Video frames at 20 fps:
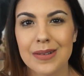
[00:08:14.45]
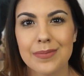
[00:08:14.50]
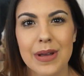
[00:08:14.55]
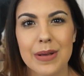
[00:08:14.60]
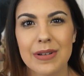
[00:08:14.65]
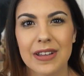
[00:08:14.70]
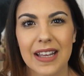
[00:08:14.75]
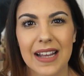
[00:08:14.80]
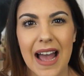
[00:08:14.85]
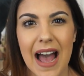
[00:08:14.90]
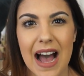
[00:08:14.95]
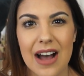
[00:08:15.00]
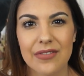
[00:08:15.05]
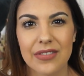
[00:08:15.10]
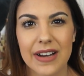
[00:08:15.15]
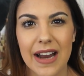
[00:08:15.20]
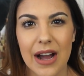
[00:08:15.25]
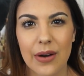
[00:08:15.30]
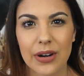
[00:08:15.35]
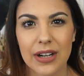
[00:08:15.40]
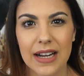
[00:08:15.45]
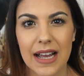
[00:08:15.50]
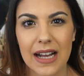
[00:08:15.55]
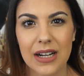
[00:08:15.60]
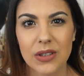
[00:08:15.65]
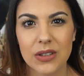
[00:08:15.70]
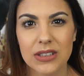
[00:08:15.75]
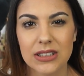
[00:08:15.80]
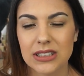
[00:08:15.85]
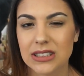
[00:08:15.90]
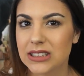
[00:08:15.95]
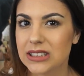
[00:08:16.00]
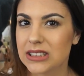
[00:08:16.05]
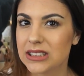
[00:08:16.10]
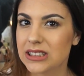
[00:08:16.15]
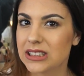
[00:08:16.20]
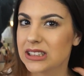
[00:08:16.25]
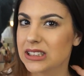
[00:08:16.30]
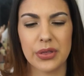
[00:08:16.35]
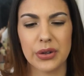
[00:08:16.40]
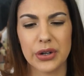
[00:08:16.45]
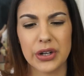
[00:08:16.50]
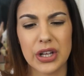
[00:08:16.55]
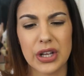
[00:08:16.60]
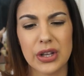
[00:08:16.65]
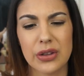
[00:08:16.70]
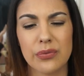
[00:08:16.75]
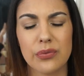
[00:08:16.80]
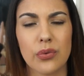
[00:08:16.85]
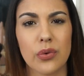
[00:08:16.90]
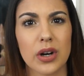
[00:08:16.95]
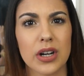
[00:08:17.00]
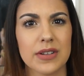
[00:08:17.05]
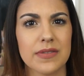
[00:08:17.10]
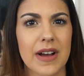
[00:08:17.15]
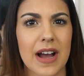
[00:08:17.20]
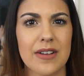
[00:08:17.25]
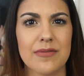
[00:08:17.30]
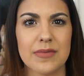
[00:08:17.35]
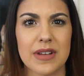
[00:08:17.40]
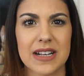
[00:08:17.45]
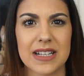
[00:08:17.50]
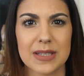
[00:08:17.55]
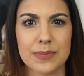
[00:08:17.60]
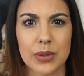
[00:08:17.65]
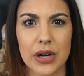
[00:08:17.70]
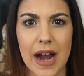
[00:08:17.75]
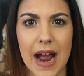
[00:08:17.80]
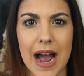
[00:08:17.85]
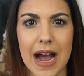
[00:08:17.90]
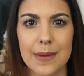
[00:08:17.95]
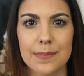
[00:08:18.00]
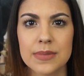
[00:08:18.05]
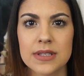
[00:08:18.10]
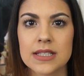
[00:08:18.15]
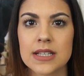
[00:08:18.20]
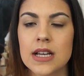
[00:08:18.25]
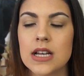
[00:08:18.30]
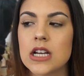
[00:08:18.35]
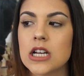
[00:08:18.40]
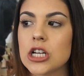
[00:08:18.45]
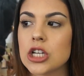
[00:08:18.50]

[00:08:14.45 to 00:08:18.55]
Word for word: maybe like half an hour now, 30, 45 minutes perhaps.